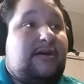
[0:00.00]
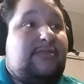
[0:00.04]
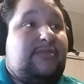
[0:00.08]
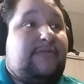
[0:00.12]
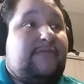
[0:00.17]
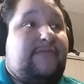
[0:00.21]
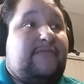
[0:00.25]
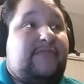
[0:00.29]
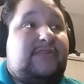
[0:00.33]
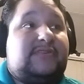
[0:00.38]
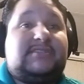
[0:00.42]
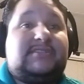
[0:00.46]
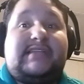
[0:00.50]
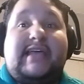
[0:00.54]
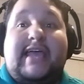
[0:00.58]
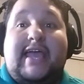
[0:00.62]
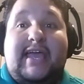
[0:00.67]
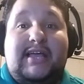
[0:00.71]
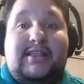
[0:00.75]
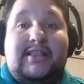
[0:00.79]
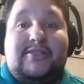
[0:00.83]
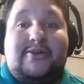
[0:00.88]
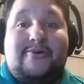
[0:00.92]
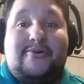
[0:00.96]
the first
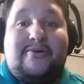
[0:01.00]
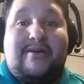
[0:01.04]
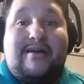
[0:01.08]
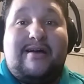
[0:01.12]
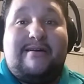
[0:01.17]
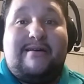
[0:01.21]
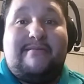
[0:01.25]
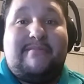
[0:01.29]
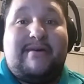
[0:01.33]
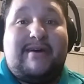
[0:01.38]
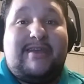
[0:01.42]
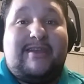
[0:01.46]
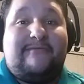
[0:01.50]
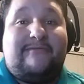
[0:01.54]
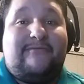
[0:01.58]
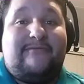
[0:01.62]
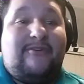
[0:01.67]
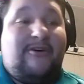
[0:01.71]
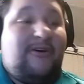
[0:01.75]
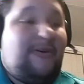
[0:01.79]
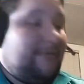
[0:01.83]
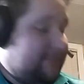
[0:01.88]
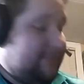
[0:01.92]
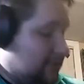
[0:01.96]
Halo Combat
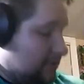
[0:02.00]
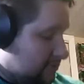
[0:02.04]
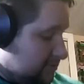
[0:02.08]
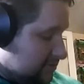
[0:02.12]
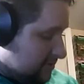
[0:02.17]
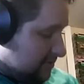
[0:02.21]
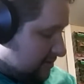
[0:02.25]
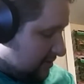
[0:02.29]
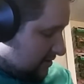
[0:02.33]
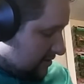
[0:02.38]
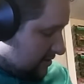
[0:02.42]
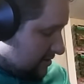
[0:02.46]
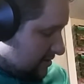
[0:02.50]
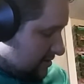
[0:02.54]
Evolved using